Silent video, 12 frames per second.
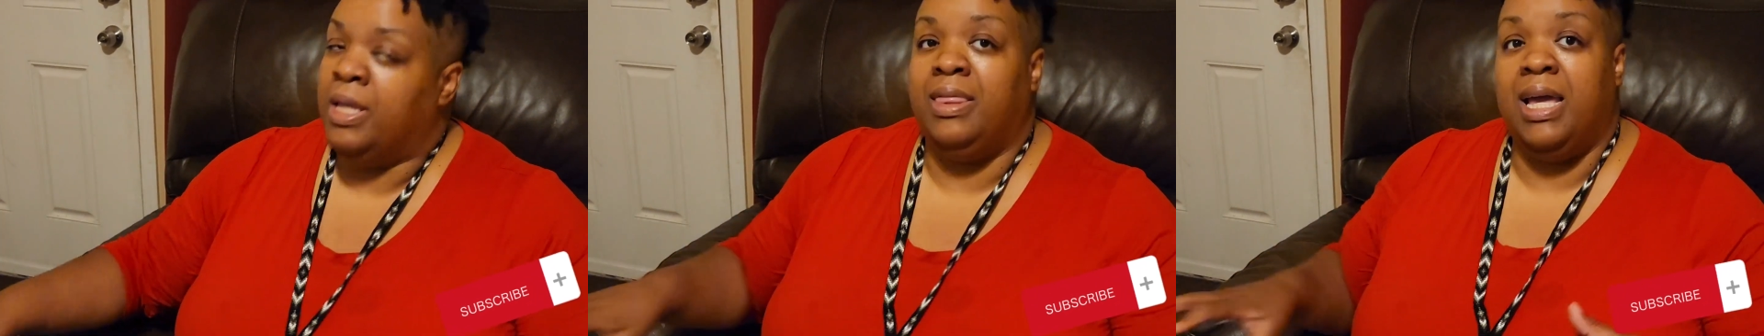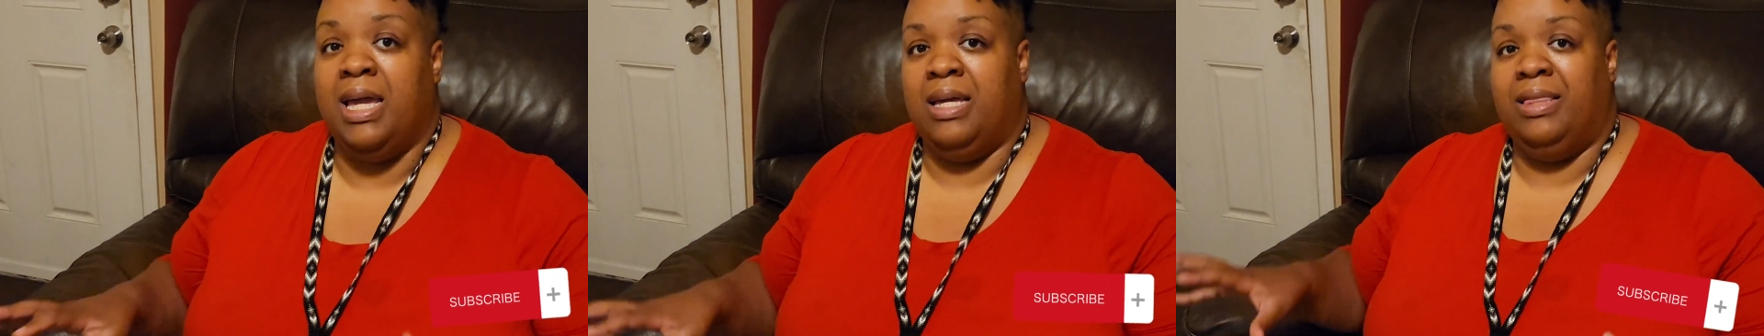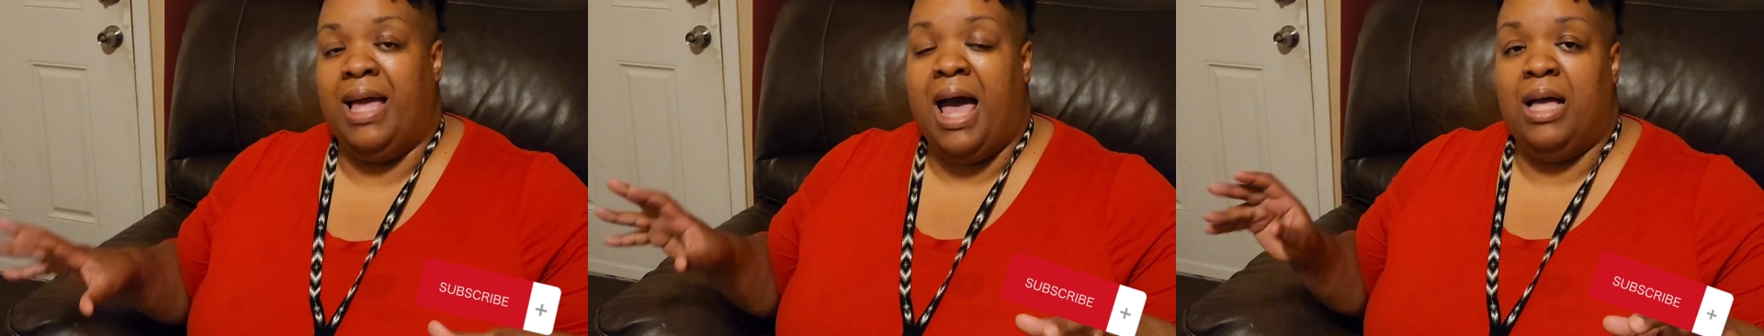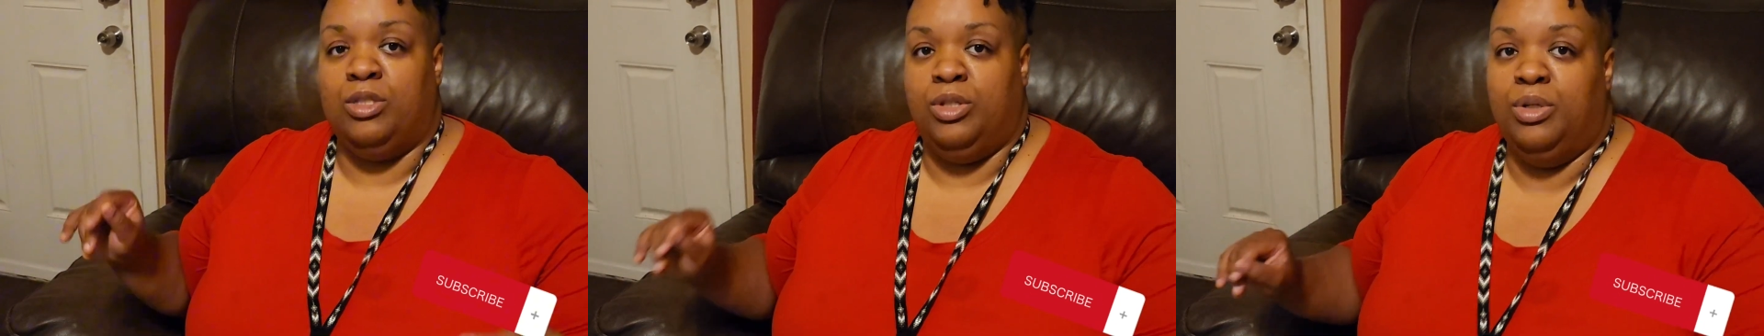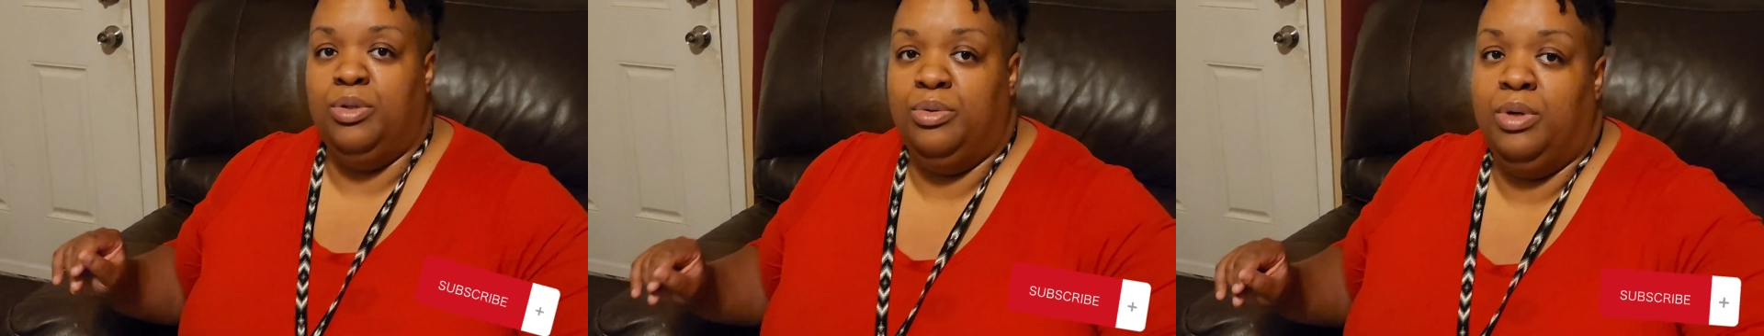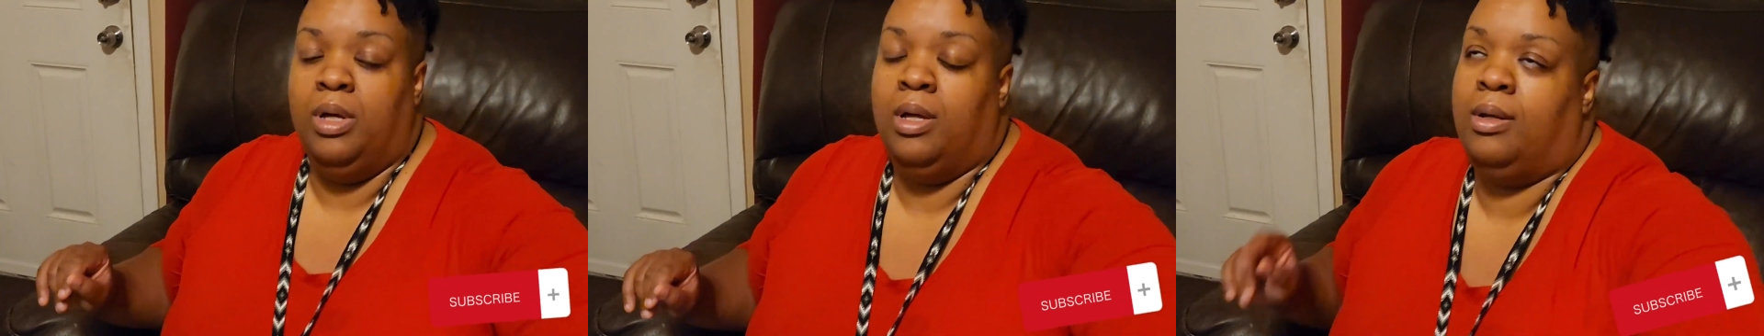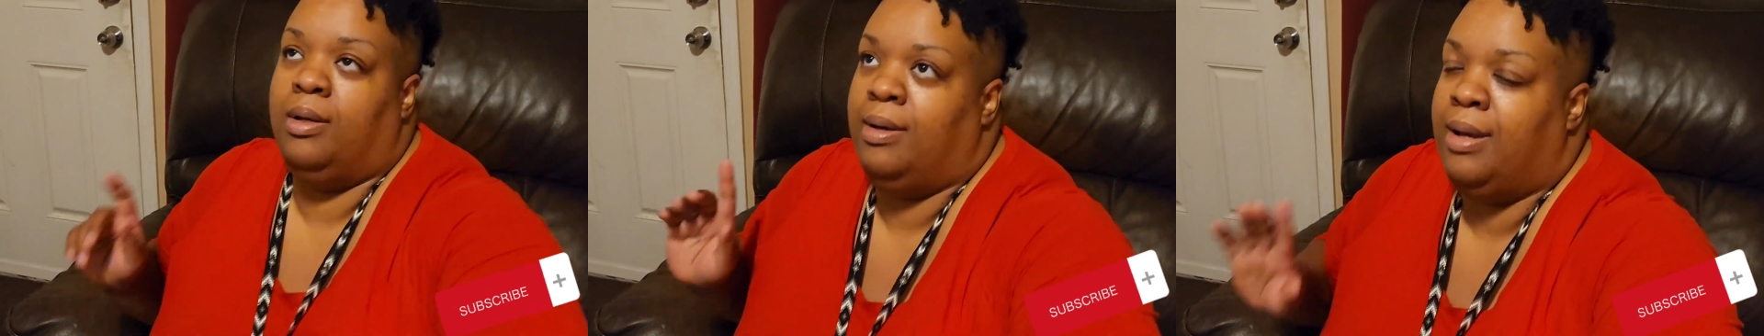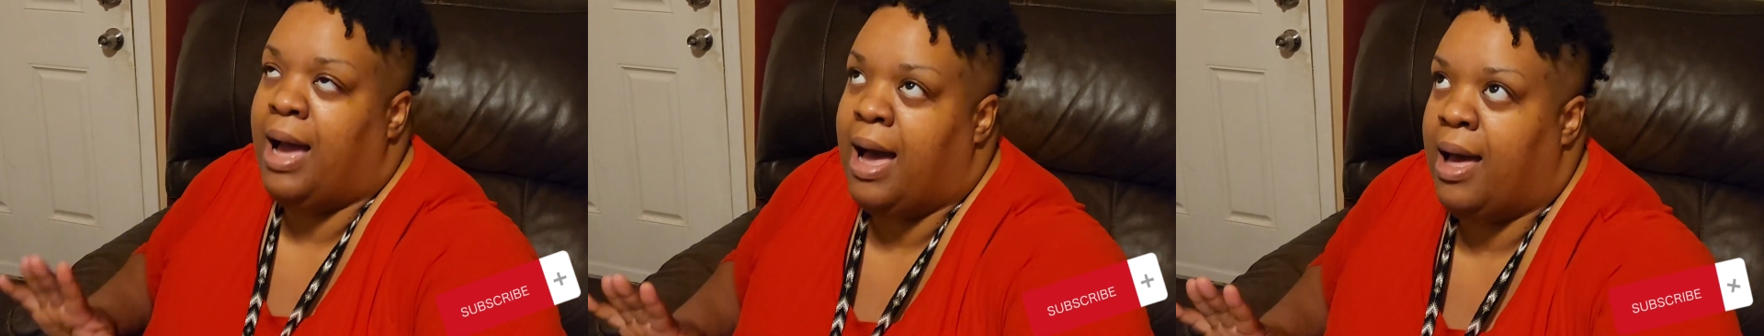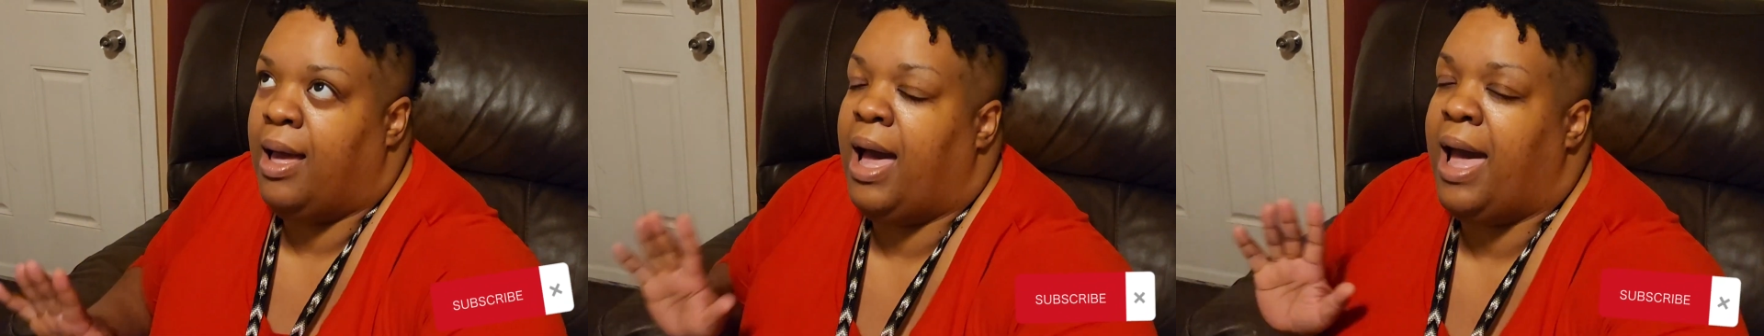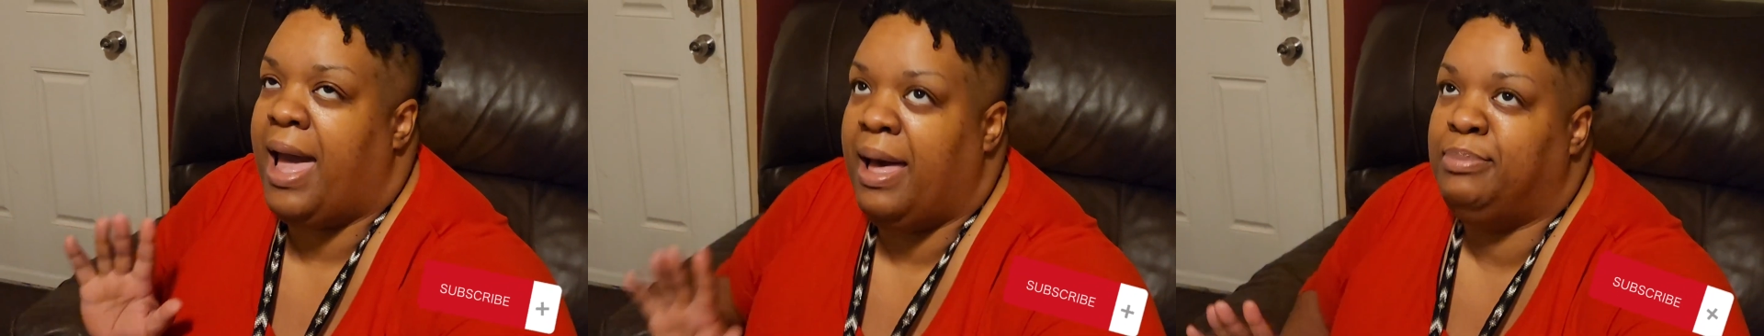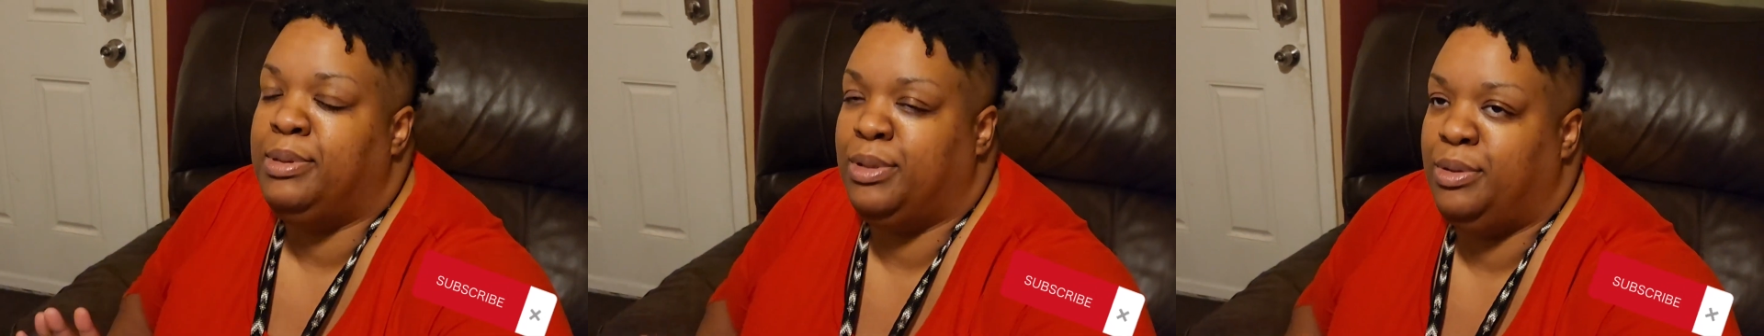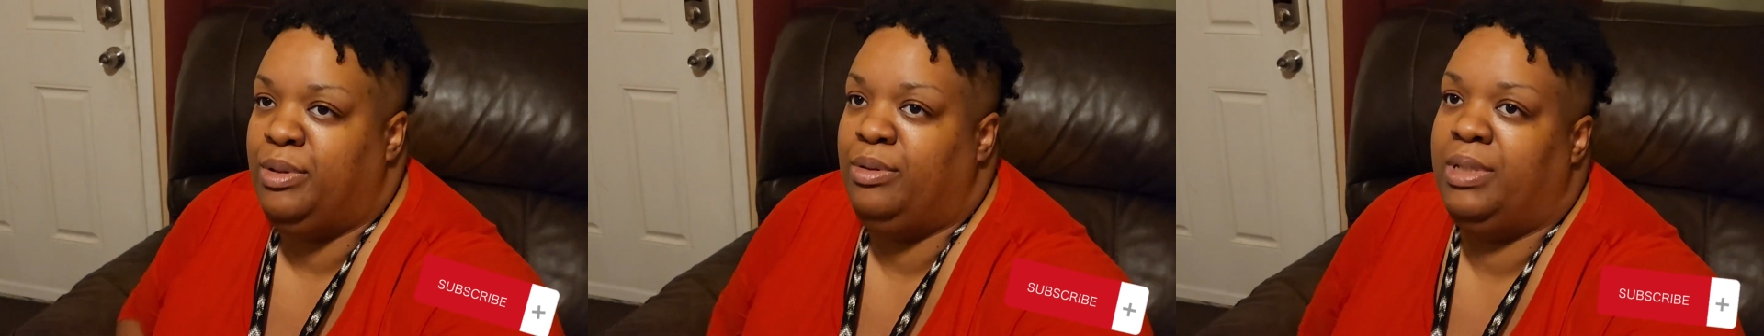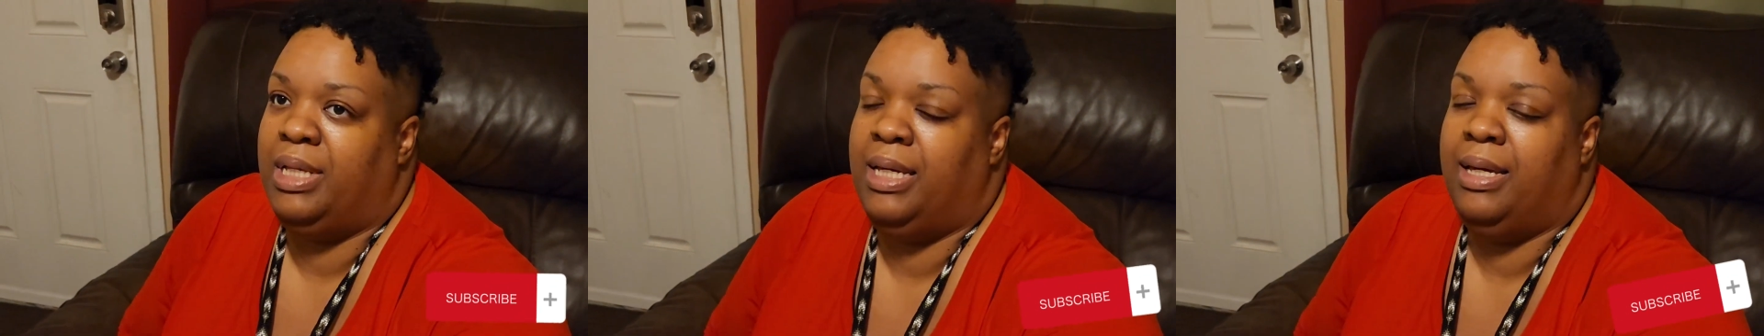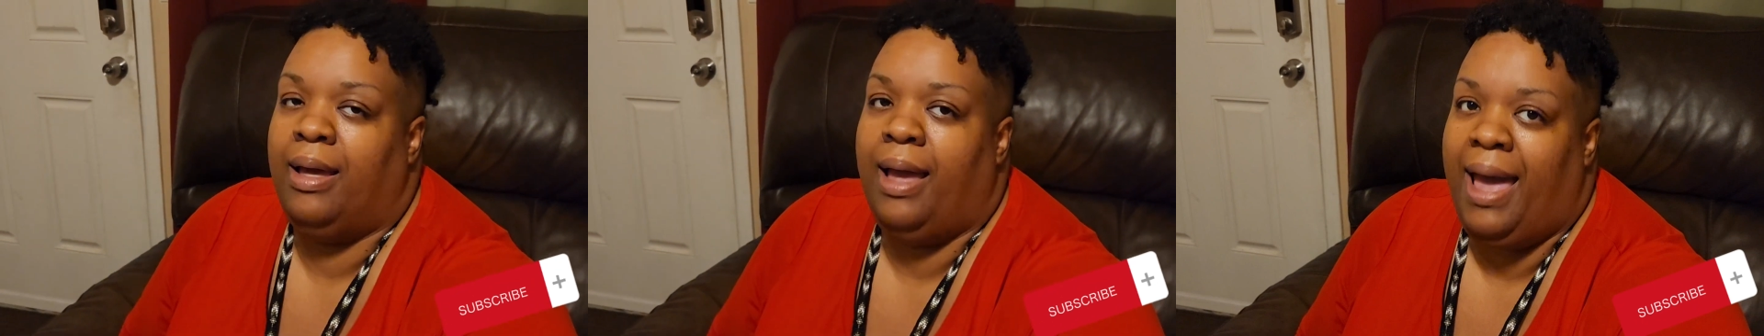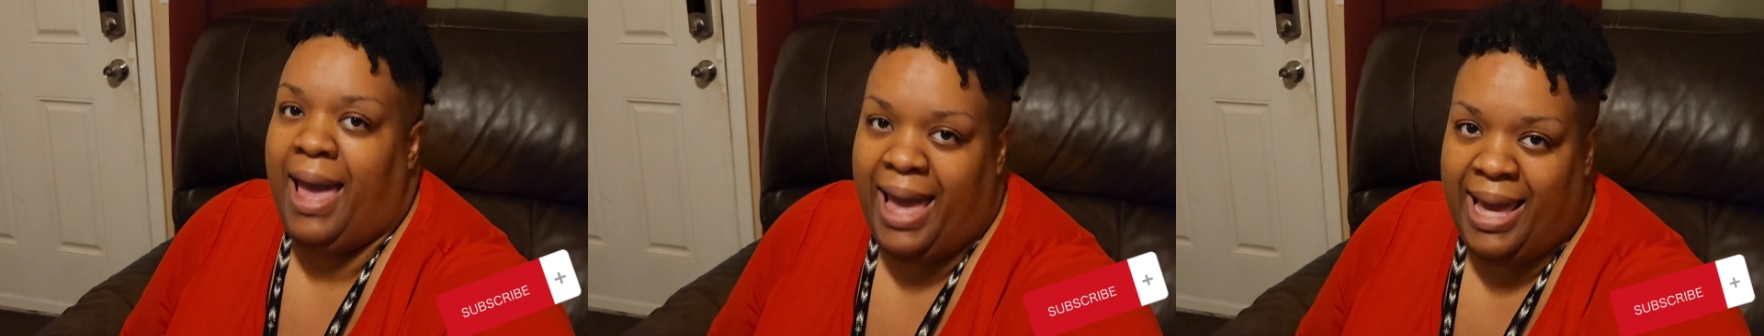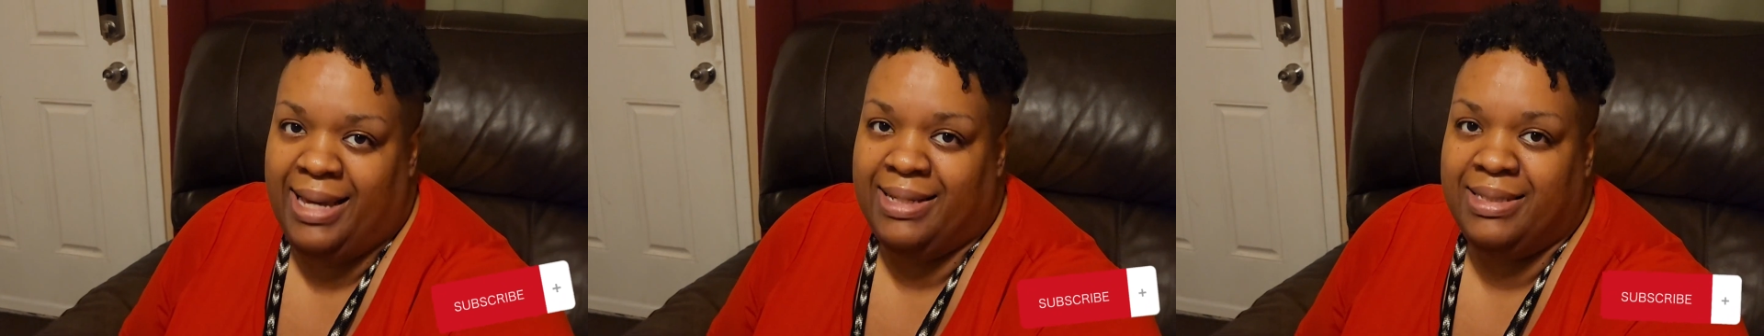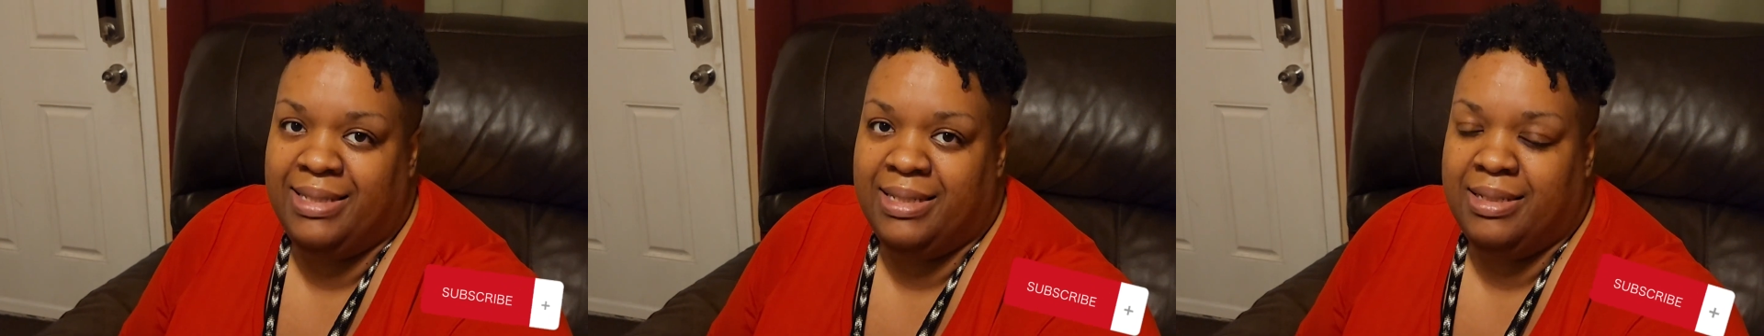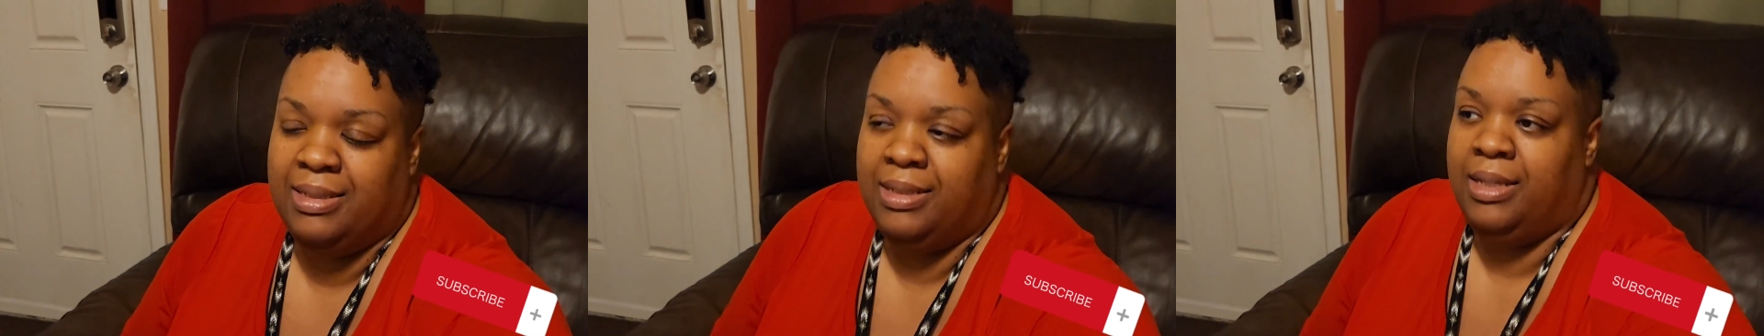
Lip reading: thing that I absolutely hate,